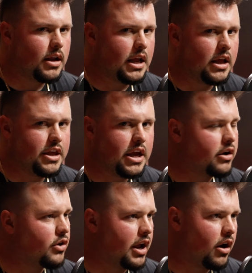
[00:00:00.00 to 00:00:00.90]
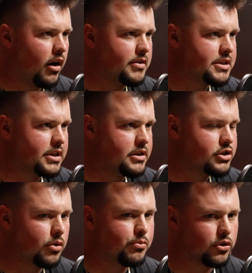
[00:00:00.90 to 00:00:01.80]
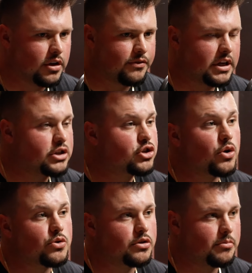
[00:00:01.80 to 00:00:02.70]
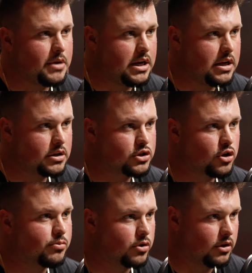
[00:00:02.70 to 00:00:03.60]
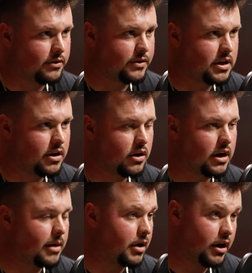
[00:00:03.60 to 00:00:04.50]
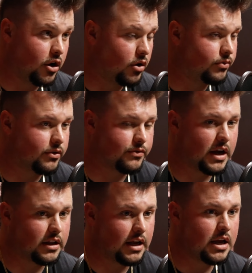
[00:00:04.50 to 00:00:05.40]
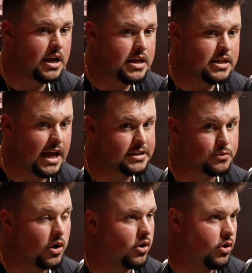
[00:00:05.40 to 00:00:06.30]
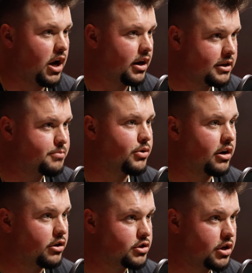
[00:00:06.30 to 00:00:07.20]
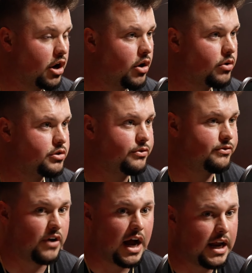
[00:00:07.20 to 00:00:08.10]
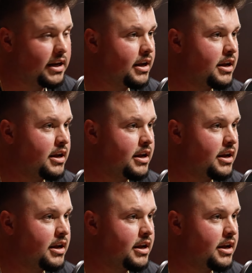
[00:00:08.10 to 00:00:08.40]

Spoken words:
the internet obviously is so prolific and social media is so prolific here. And I know for a fact, that's where a lot of these predators go to find,